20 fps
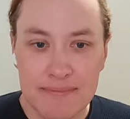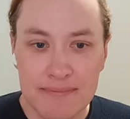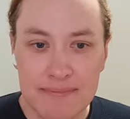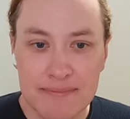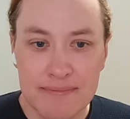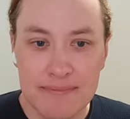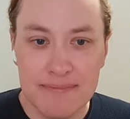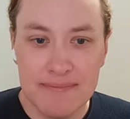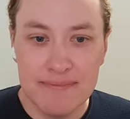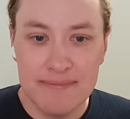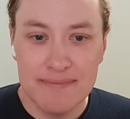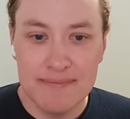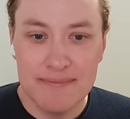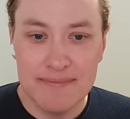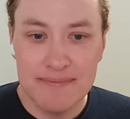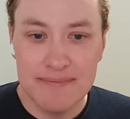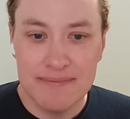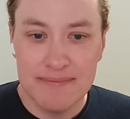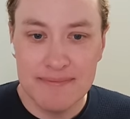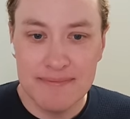
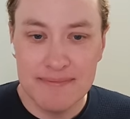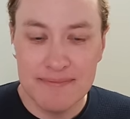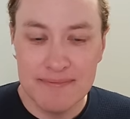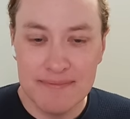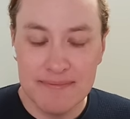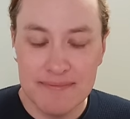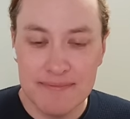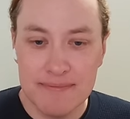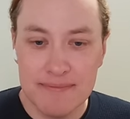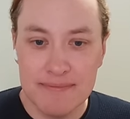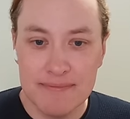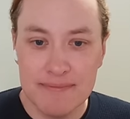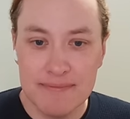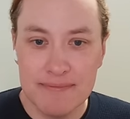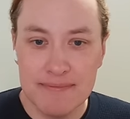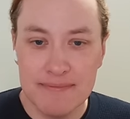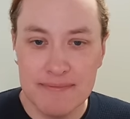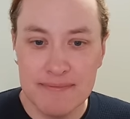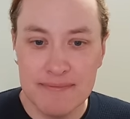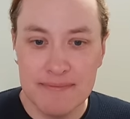
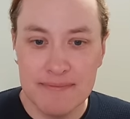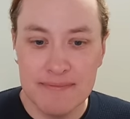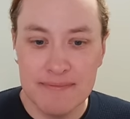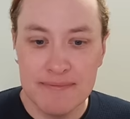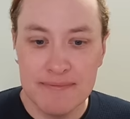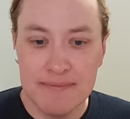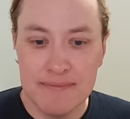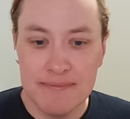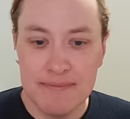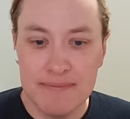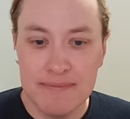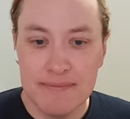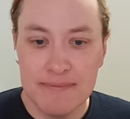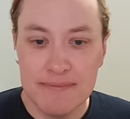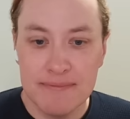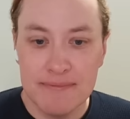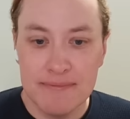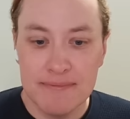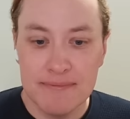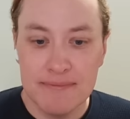
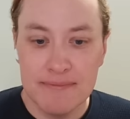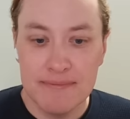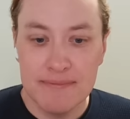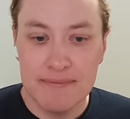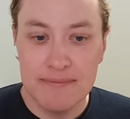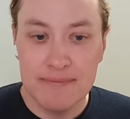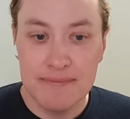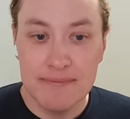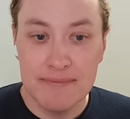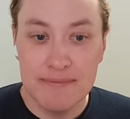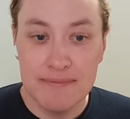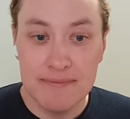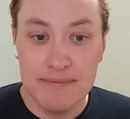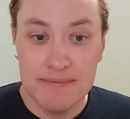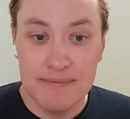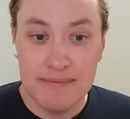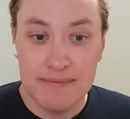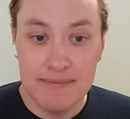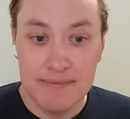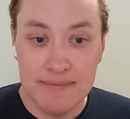
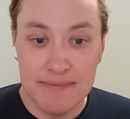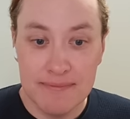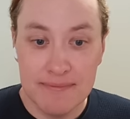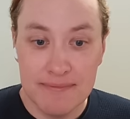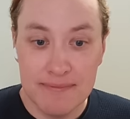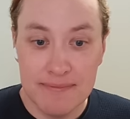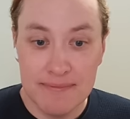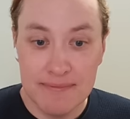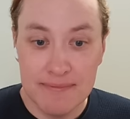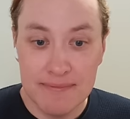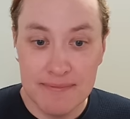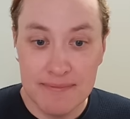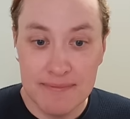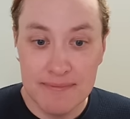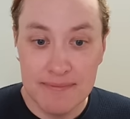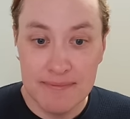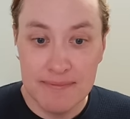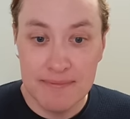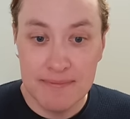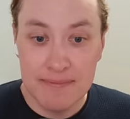
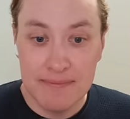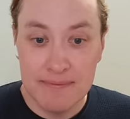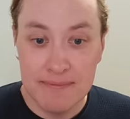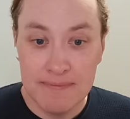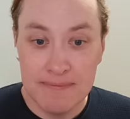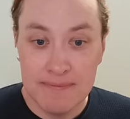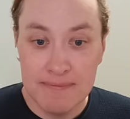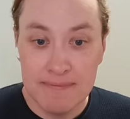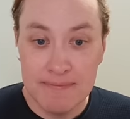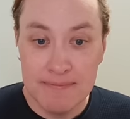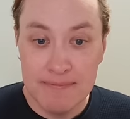No words are spoken by the person on screen.